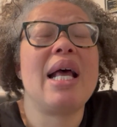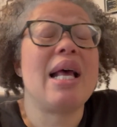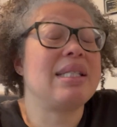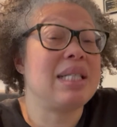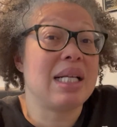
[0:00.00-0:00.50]

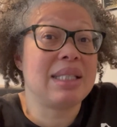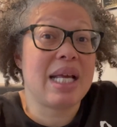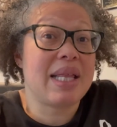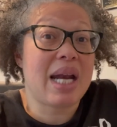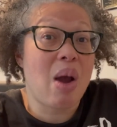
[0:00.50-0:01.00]
It's not
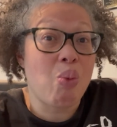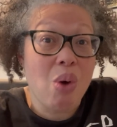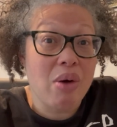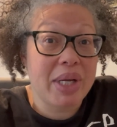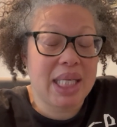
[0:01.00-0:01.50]
saying that I
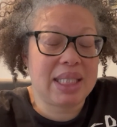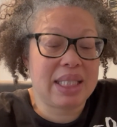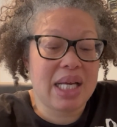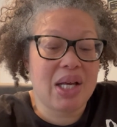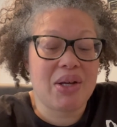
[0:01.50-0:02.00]
won't get a sale.